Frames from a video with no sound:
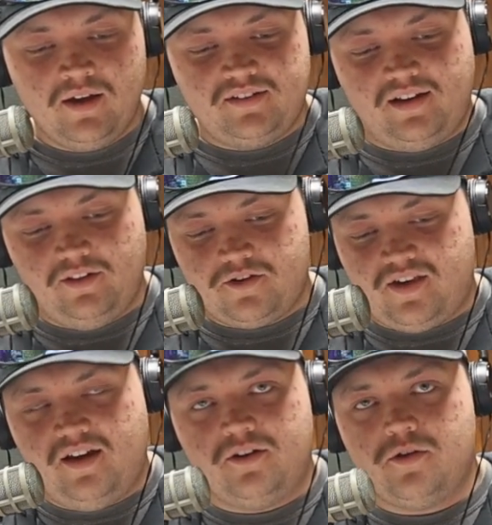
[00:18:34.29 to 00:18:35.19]
Taylor
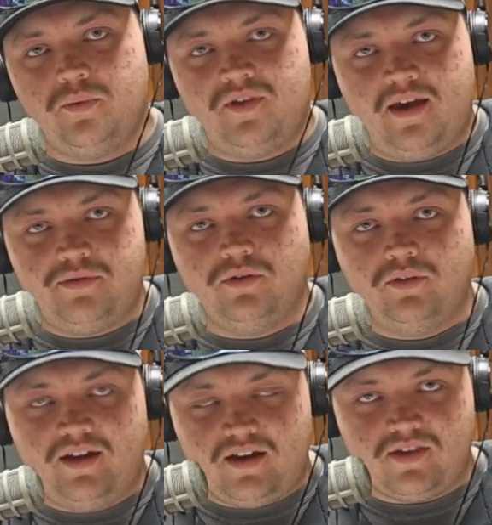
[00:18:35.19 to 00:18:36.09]
Sanders was
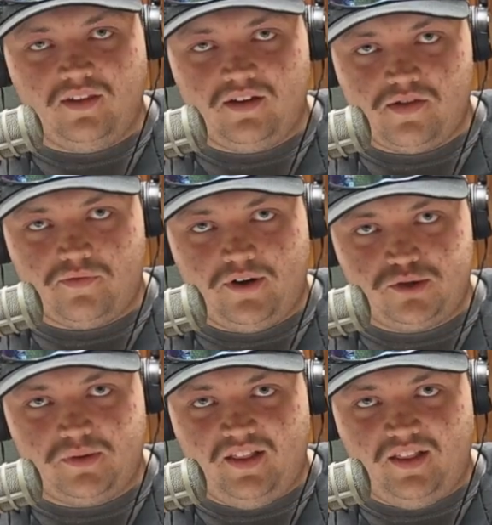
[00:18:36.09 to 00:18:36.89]
absolutely excellent as a freshman